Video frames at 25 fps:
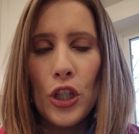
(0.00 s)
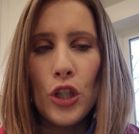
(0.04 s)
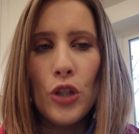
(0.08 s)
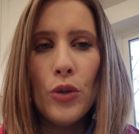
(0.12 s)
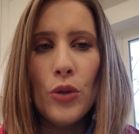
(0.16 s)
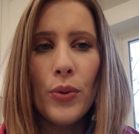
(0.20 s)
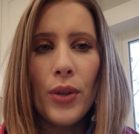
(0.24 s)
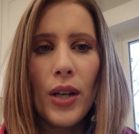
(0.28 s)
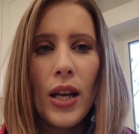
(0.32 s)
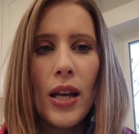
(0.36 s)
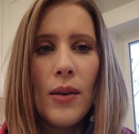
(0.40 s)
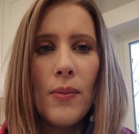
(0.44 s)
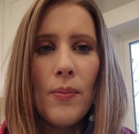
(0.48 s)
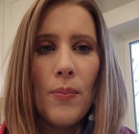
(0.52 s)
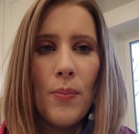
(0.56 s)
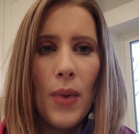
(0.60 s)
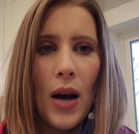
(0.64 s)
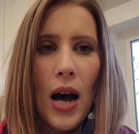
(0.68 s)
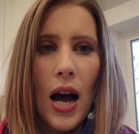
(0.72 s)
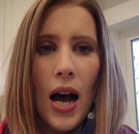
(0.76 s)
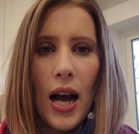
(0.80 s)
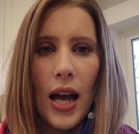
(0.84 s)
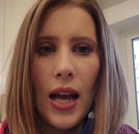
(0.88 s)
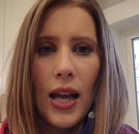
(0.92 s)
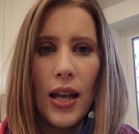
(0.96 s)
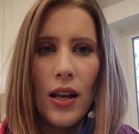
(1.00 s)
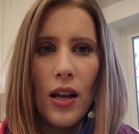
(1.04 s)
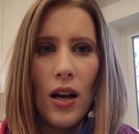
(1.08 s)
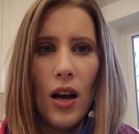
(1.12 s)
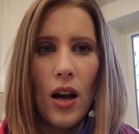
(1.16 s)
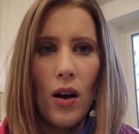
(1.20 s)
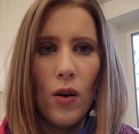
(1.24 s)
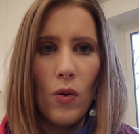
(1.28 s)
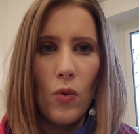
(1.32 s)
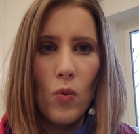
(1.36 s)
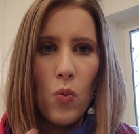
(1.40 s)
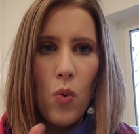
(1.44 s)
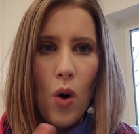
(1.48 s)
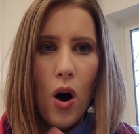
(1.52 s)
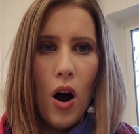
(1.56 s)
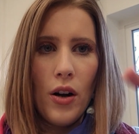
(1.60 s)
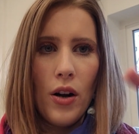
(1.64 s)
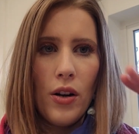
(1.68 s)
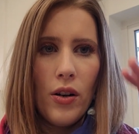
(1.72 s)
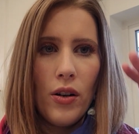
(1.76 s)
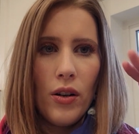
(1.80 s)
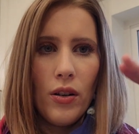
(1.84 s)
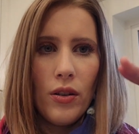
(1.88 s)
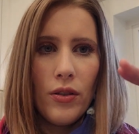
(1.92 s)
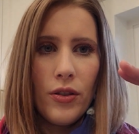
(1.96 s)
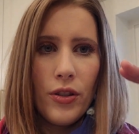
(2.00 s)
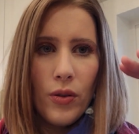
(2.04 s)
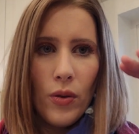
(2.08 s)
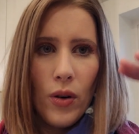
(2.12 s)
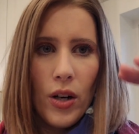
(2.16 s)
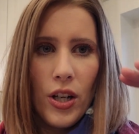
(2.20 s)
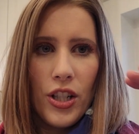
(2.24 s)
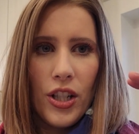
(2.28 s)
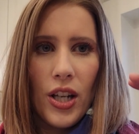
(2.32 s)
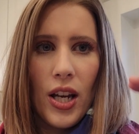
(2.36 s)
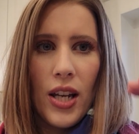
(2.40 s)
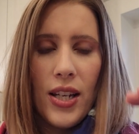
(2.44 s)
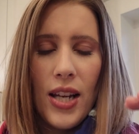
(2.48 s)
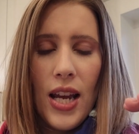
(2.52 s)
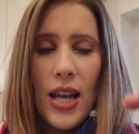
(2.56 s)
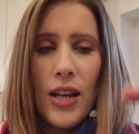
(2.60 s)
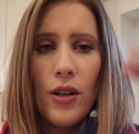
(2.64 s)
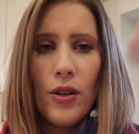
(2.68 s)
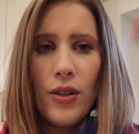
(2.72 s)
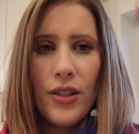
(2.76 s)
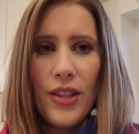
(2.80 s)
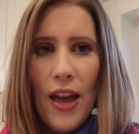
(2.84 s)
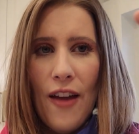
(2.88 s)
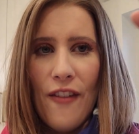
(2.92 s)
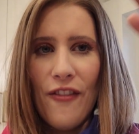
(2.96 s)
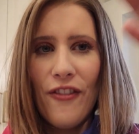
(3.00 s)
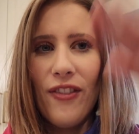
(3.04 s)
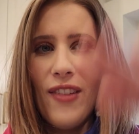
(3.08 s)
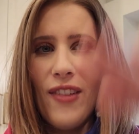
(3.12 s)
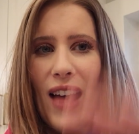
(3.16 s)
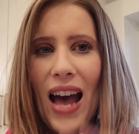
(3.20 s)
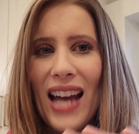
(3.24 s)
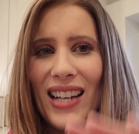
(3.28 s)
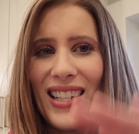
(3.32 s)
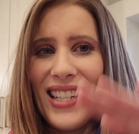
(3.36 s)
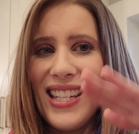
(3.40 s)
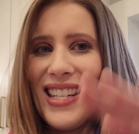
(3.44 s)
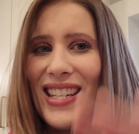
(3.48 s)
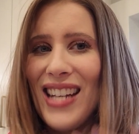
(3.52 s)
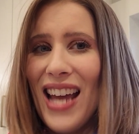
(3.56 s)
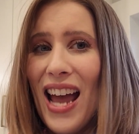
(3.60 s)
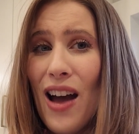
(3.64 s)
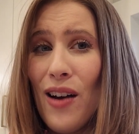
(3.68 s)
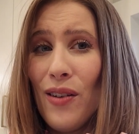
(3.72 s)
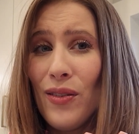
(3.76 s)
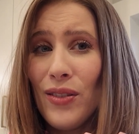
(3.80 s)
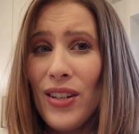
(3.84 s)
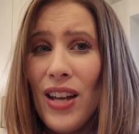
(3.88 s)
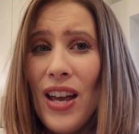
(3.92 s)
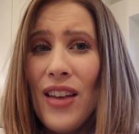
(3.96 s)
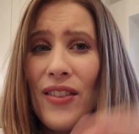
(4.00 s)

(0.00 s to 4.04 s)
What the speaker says: you can buy water storage containers that flatten down.